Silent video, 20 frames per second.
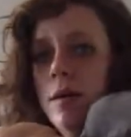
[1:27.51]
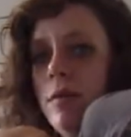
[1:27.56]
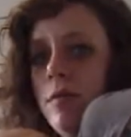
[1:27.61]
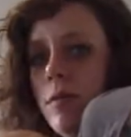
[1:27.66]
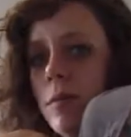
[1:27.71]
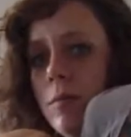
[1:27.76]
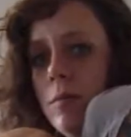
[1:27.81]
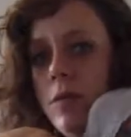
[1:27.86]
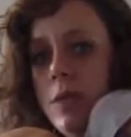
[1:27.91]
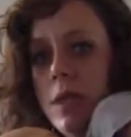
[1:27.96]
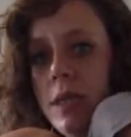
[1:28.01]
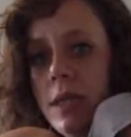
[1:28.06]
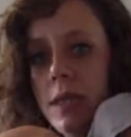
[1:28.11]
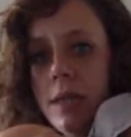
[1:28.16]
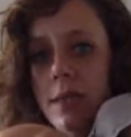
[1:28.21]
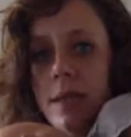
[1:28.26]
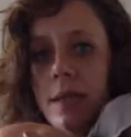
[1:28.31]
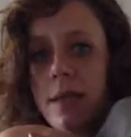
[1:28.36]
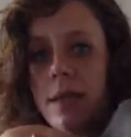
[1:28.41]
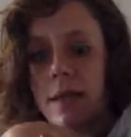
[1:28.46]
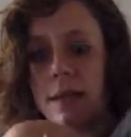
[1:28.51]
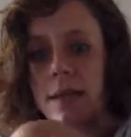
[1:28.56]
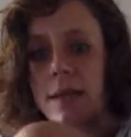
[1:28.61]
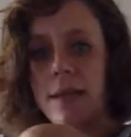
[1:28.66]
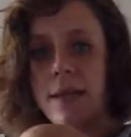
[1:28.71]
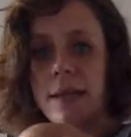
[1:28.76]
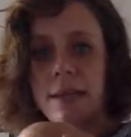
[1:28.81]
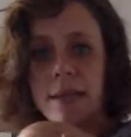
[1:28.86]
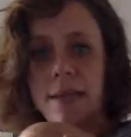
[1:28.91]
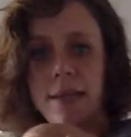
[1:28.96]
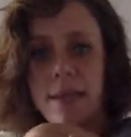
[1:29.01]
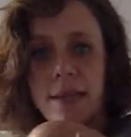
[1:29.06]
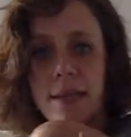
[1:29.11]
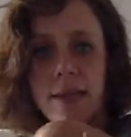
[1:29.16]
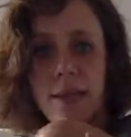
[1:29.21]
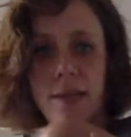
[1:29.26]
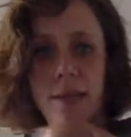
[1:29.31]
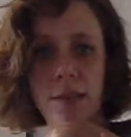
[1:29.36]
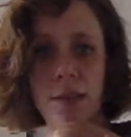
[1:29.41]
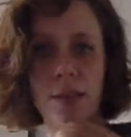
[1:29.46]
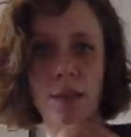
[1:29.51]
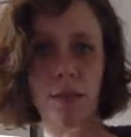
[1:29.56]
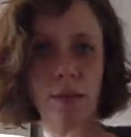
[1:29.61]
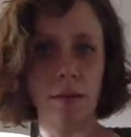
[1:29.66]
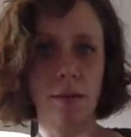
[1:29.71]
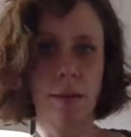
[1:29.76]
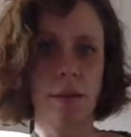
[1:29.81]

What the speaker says: from the knees like that and tighten.